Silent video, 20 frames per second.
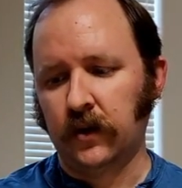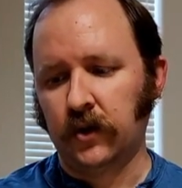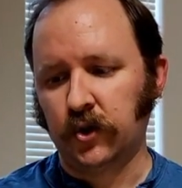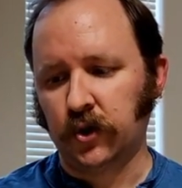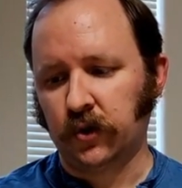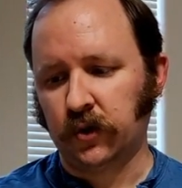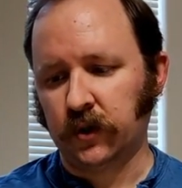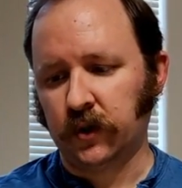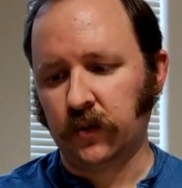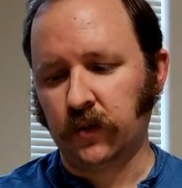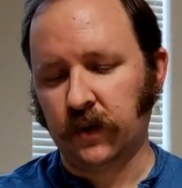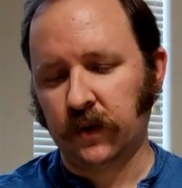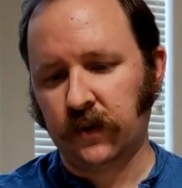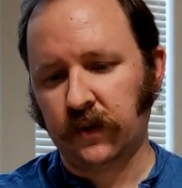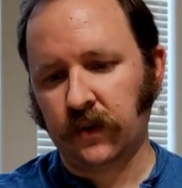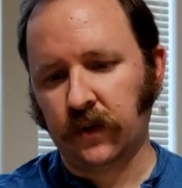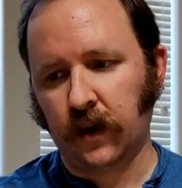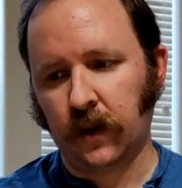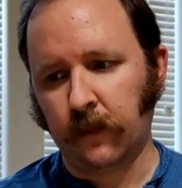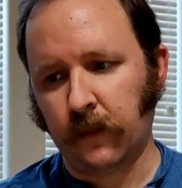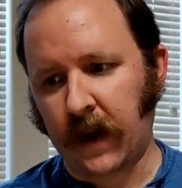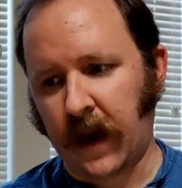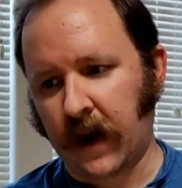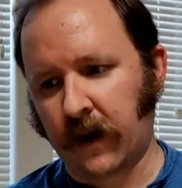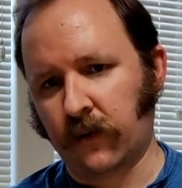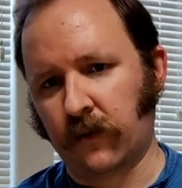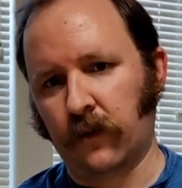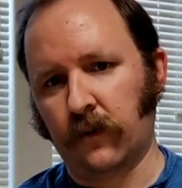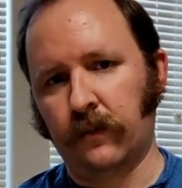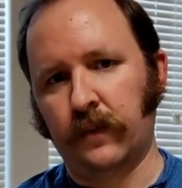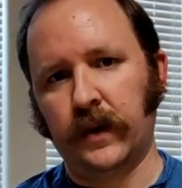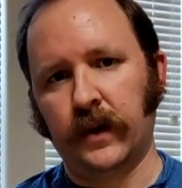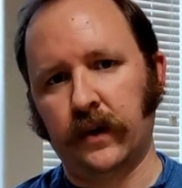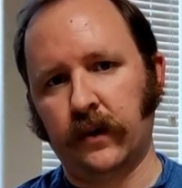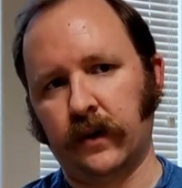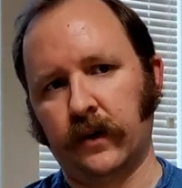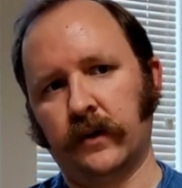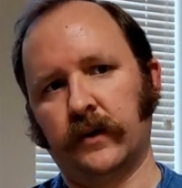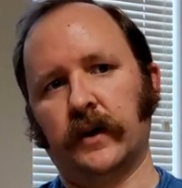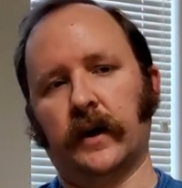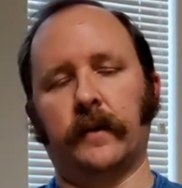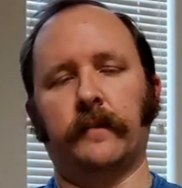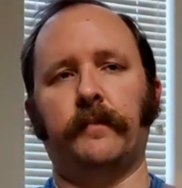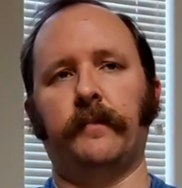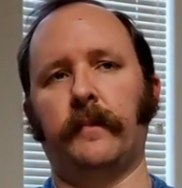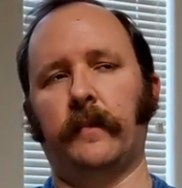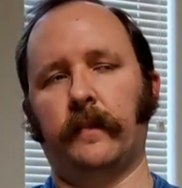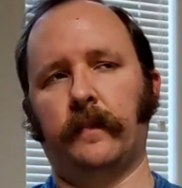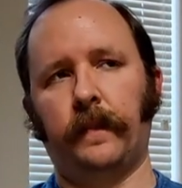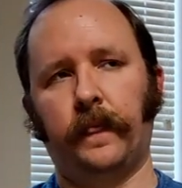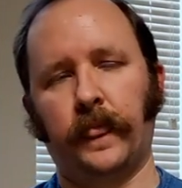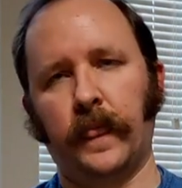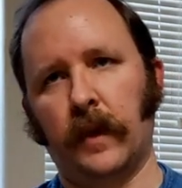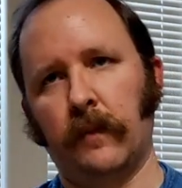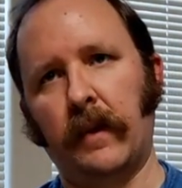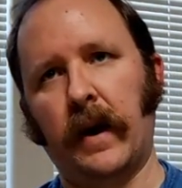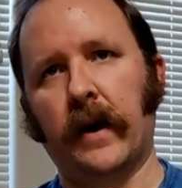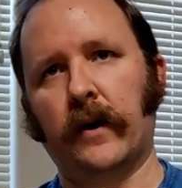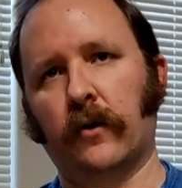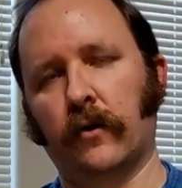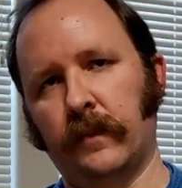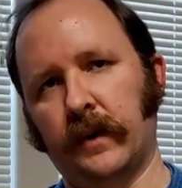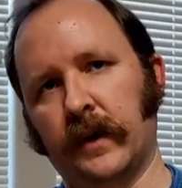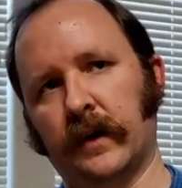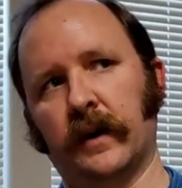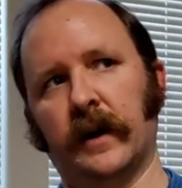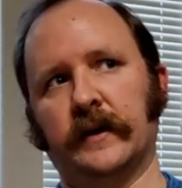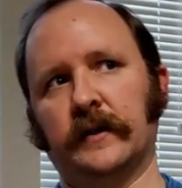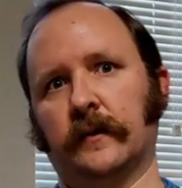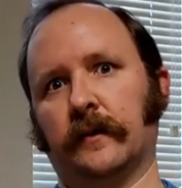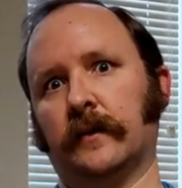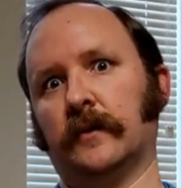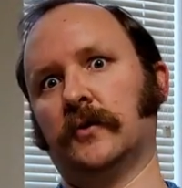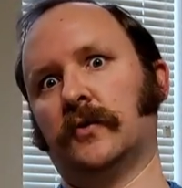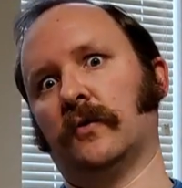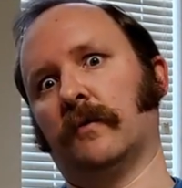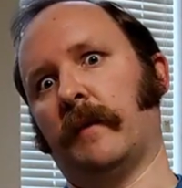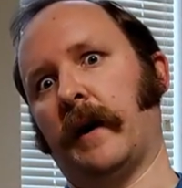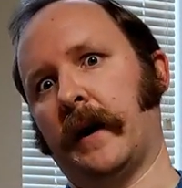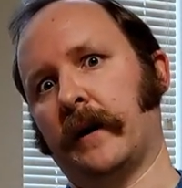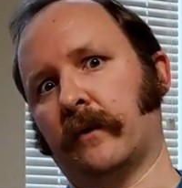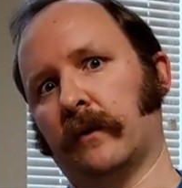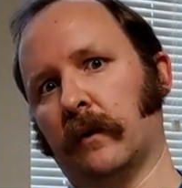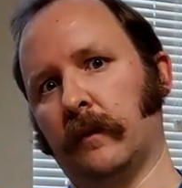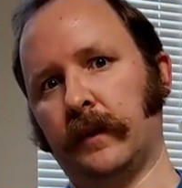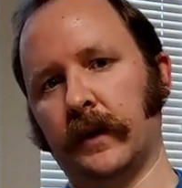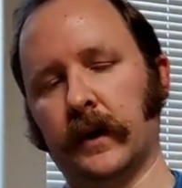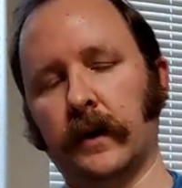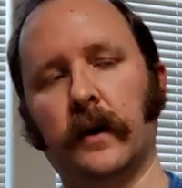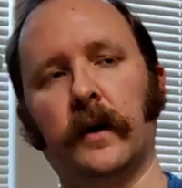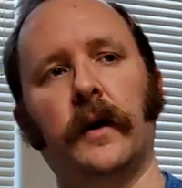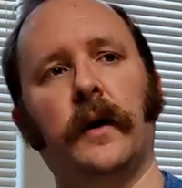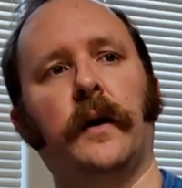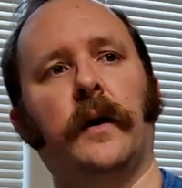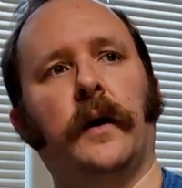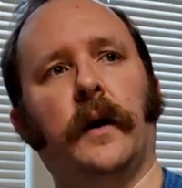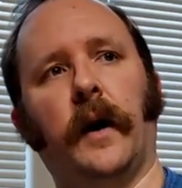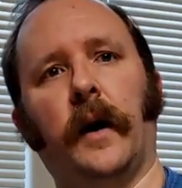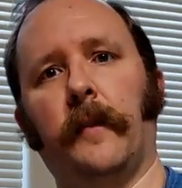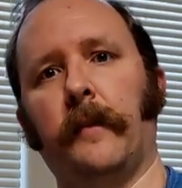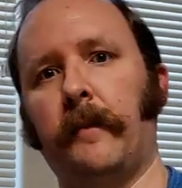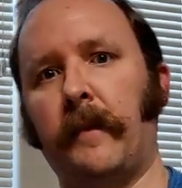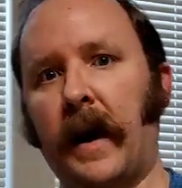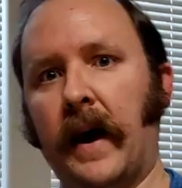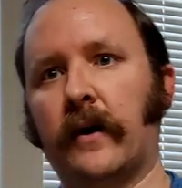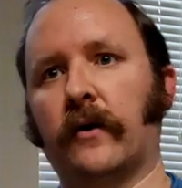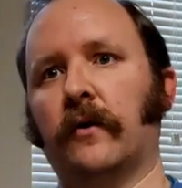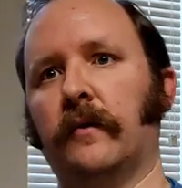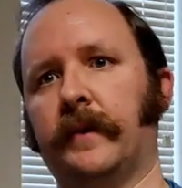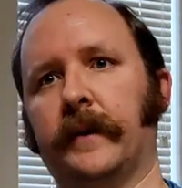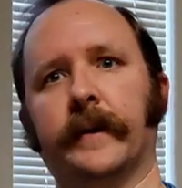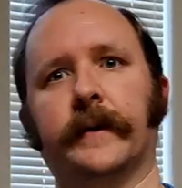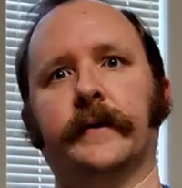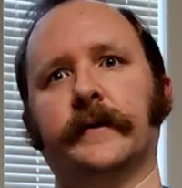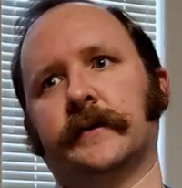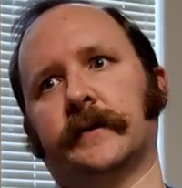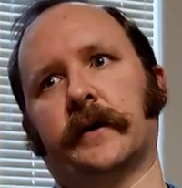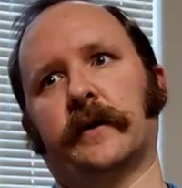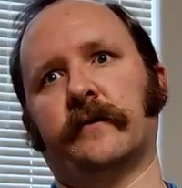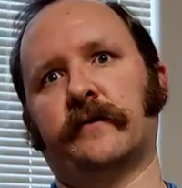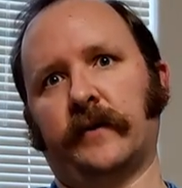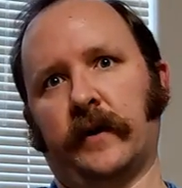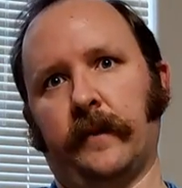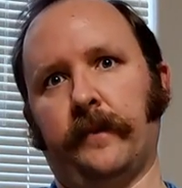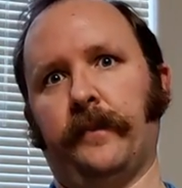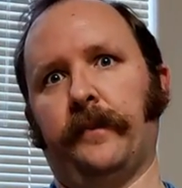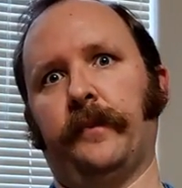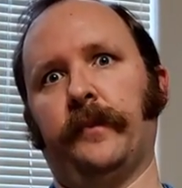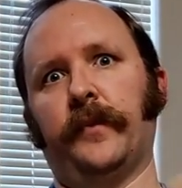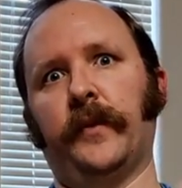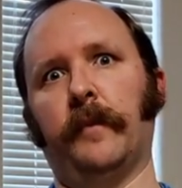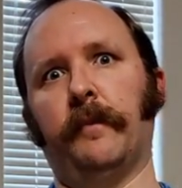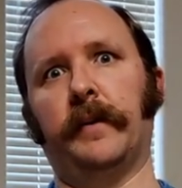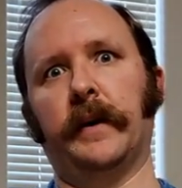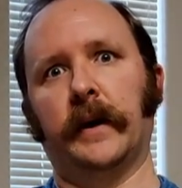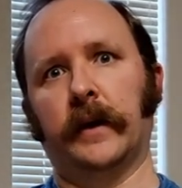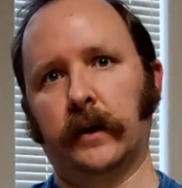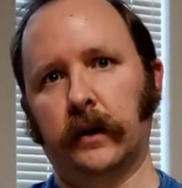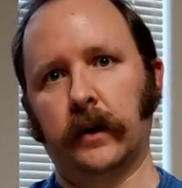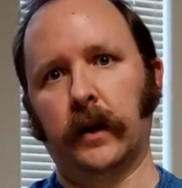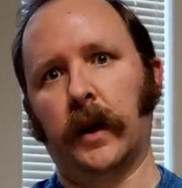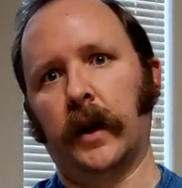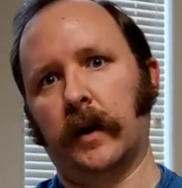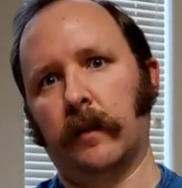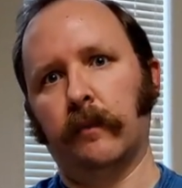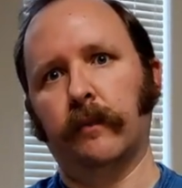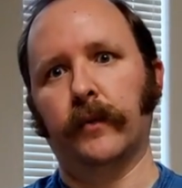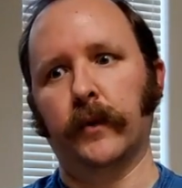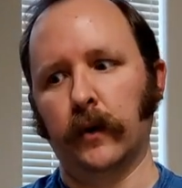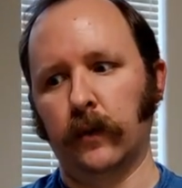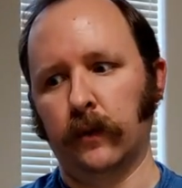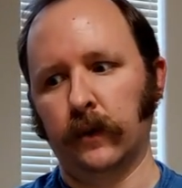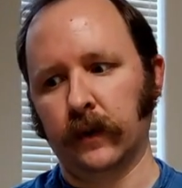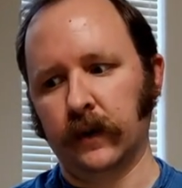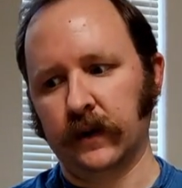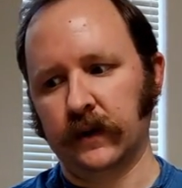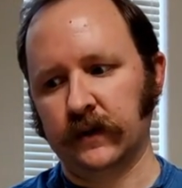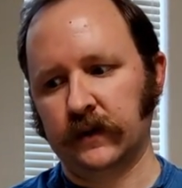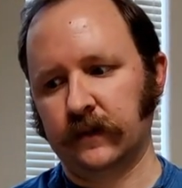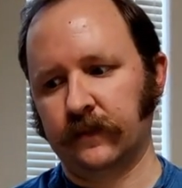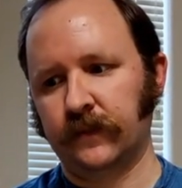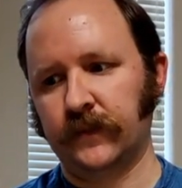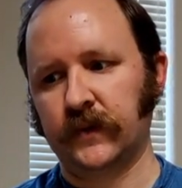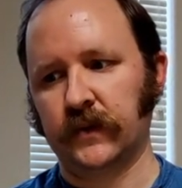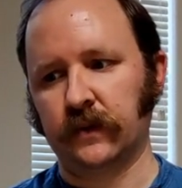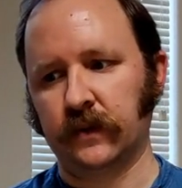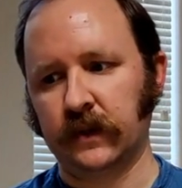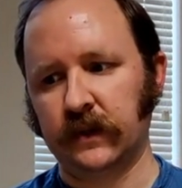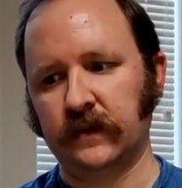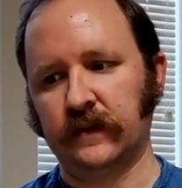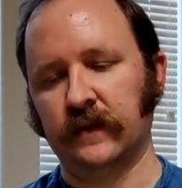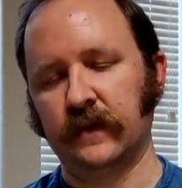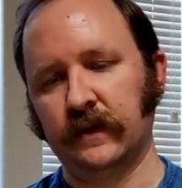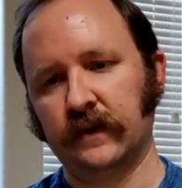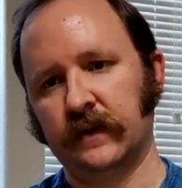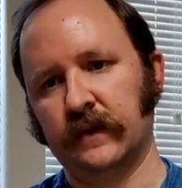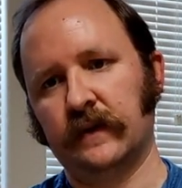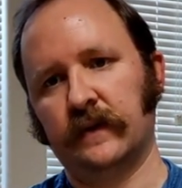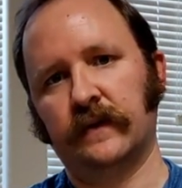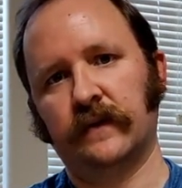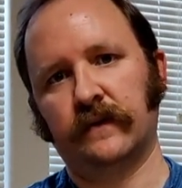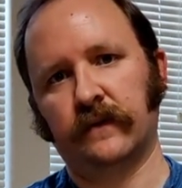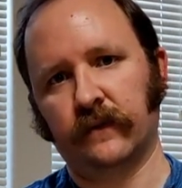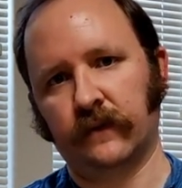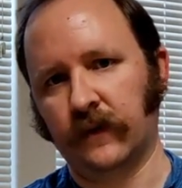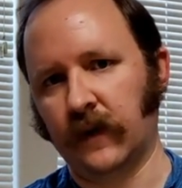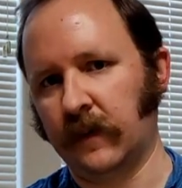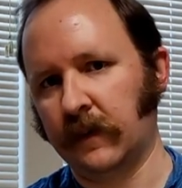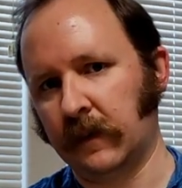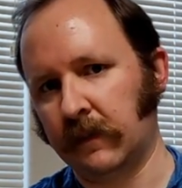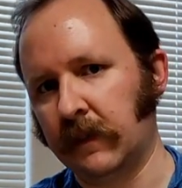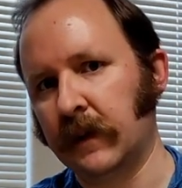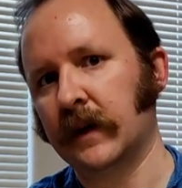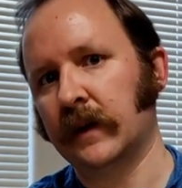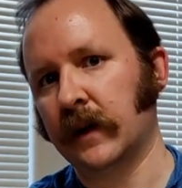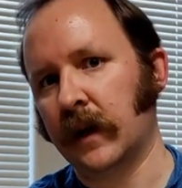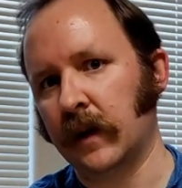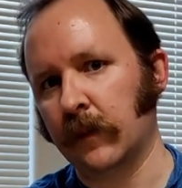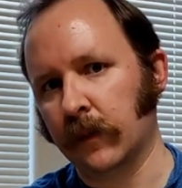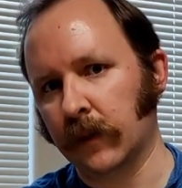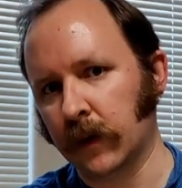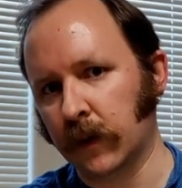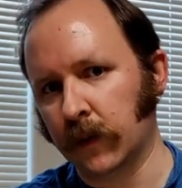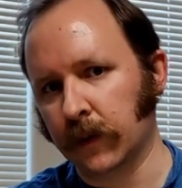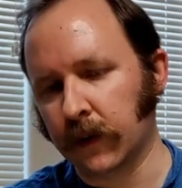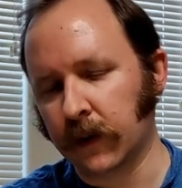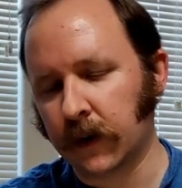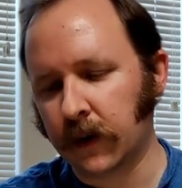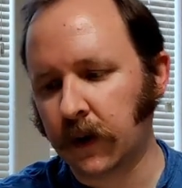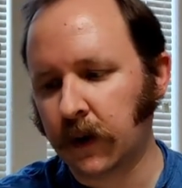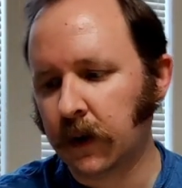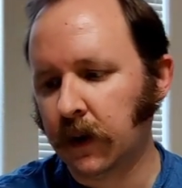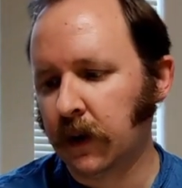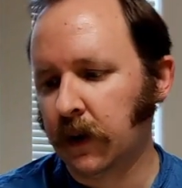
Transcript: Generally with a macro beer, you're talking, macro beer as opposed to a micro beer. Macro beers are from the big name breweries. So this is from a big name brewery.